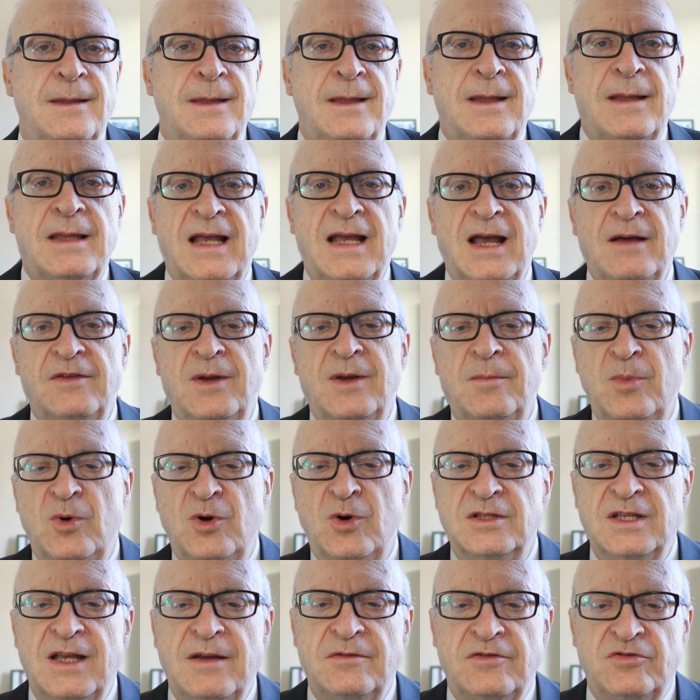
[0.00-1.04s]
Never more
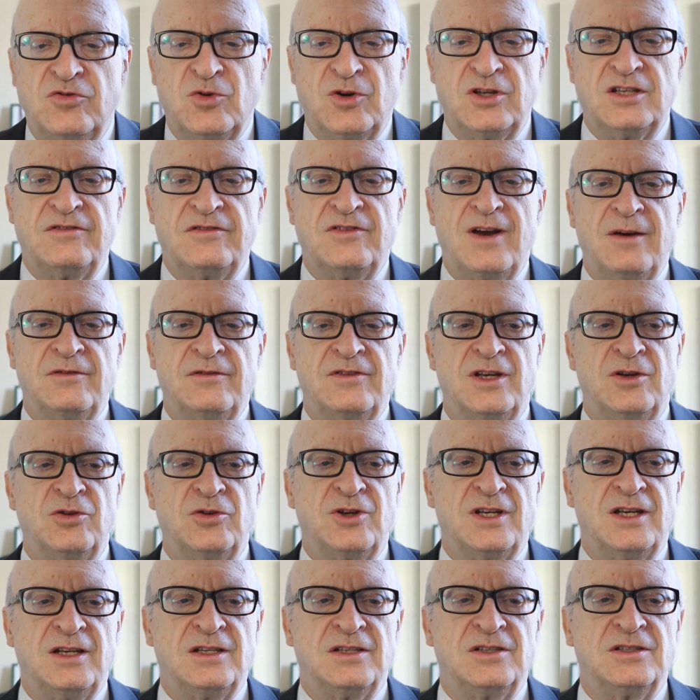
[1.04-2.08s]
than 45
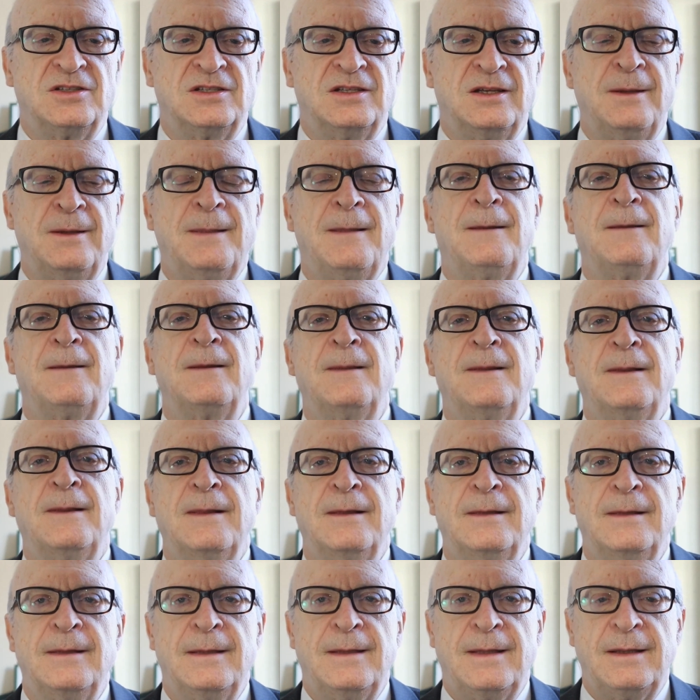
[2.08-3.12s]
degrees.
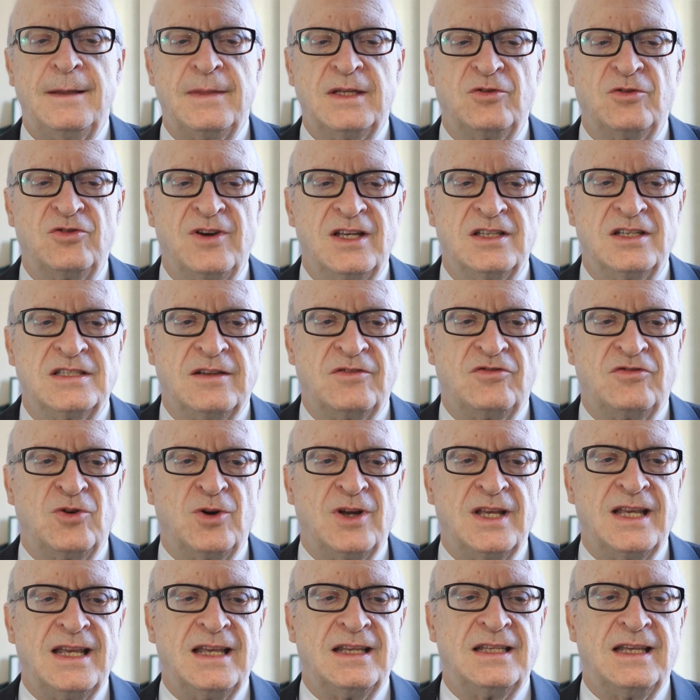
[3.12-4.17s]
The reason for
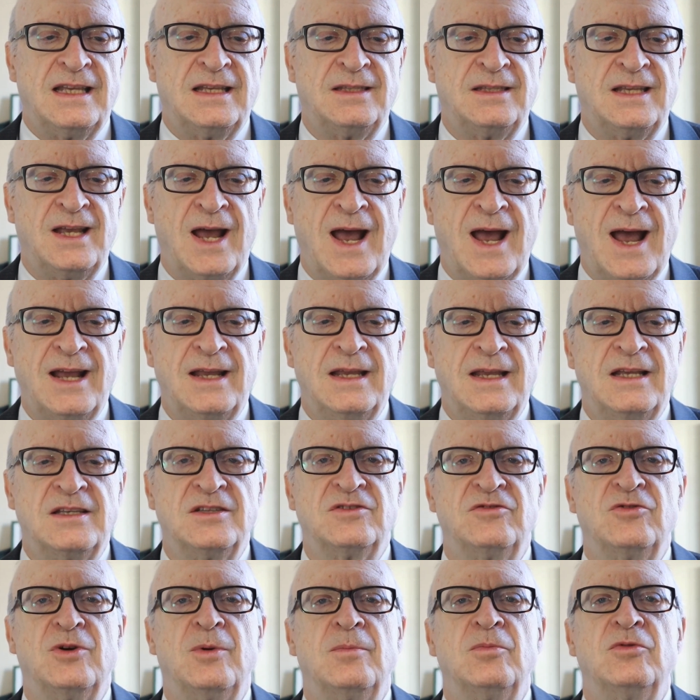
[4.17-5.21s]
heating the eyelids
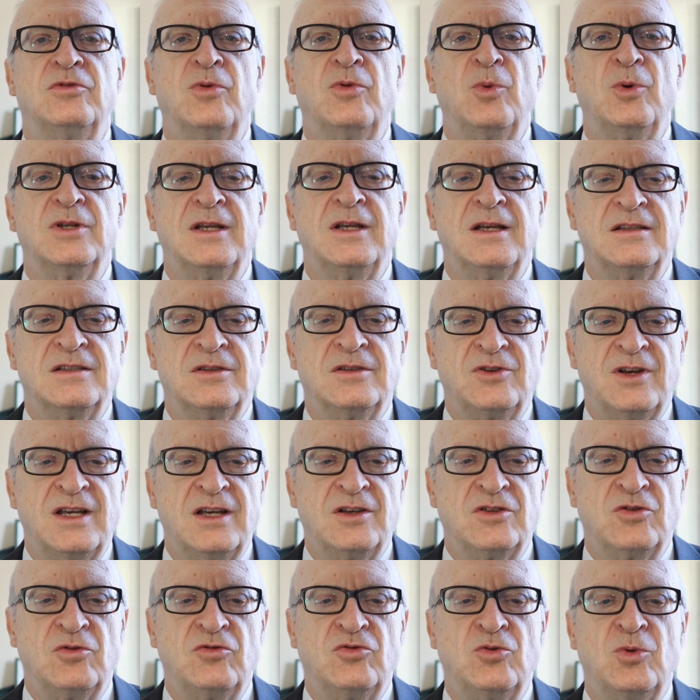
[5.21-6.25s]
from 43
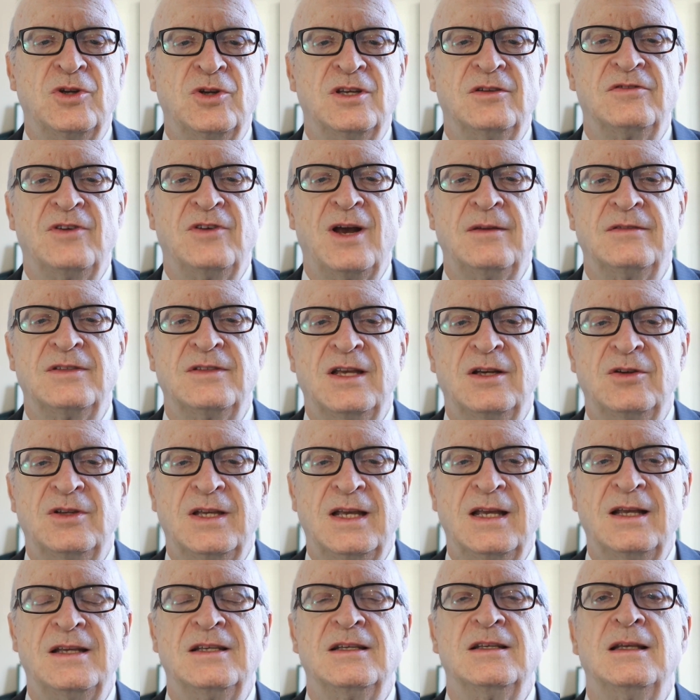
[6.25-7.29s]
to 45
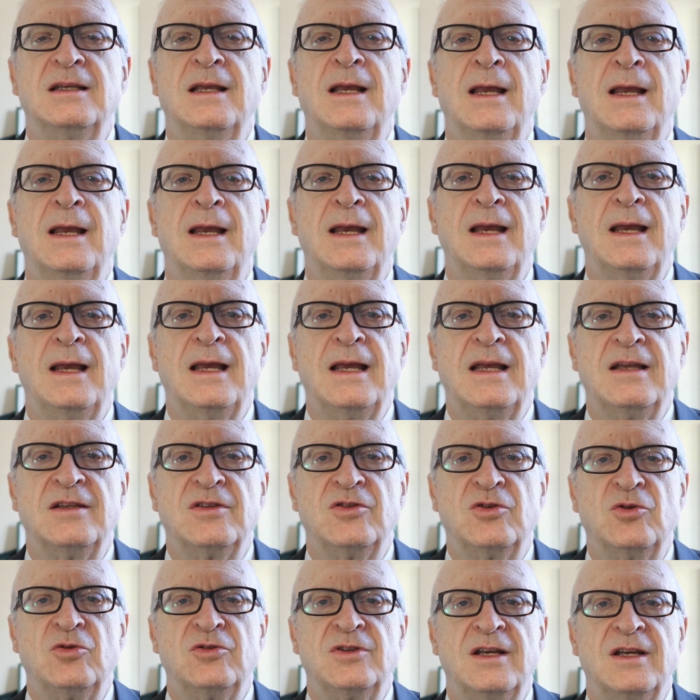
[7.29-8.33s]
degrees is
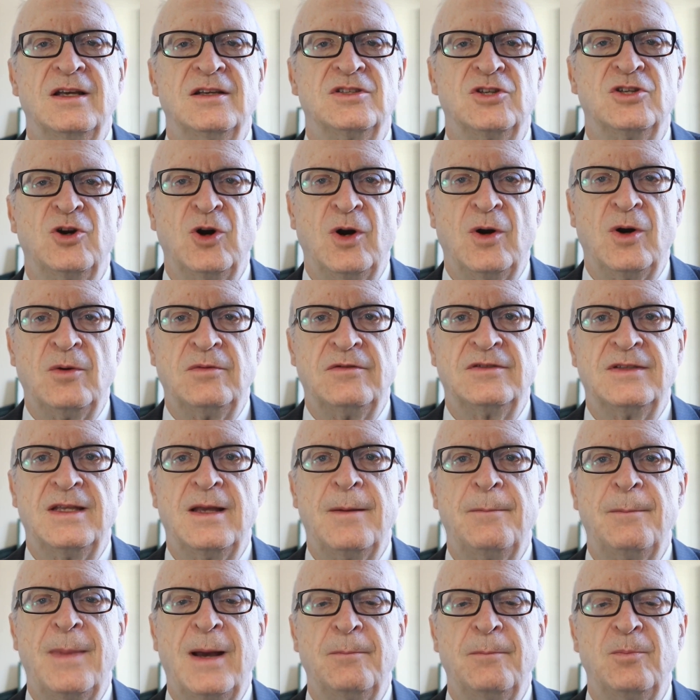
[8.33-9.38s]
to dissolve the
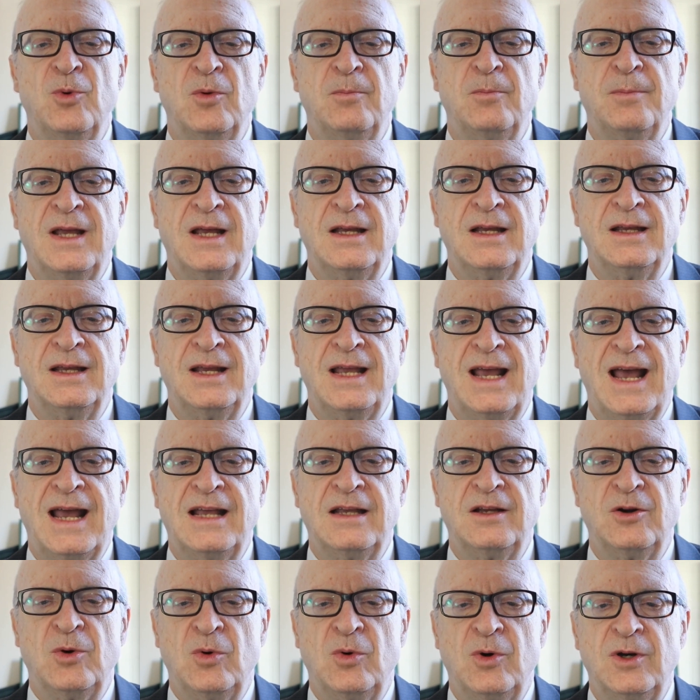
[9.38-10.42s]
meibomian
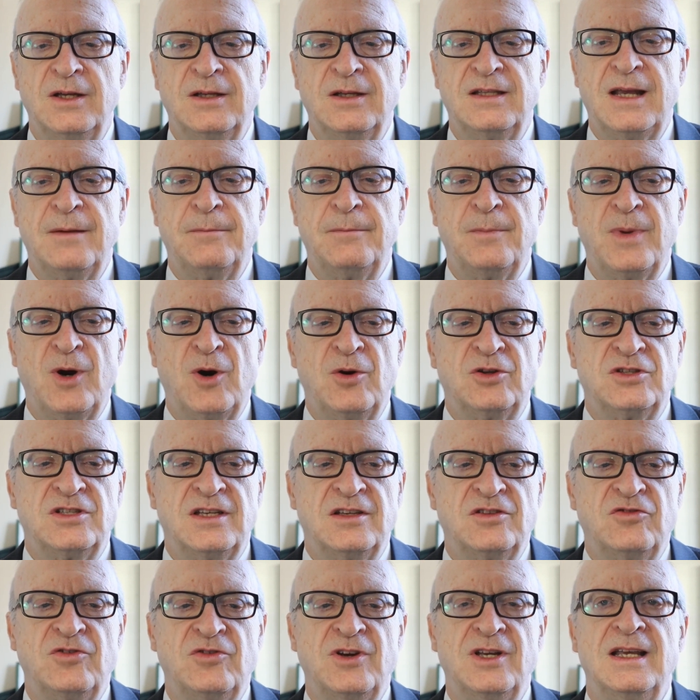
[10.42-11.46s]
gland oil that blocks
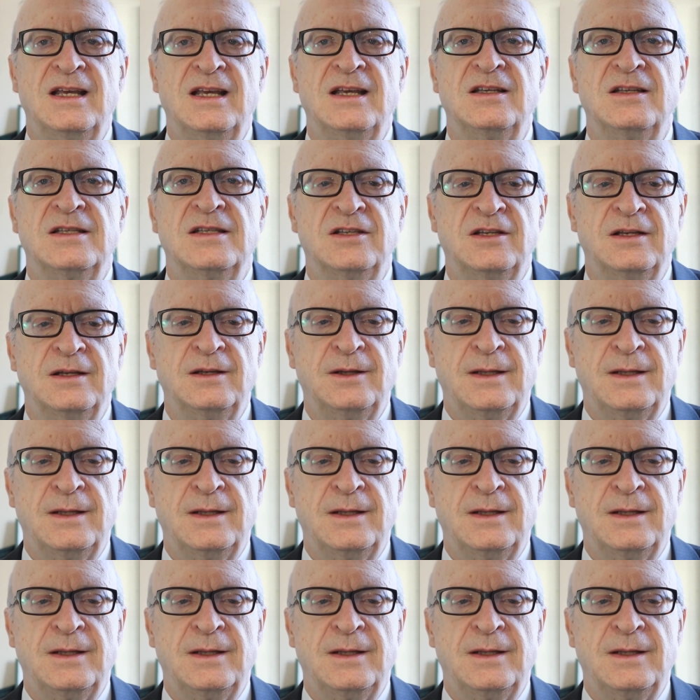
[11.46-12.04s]
its release.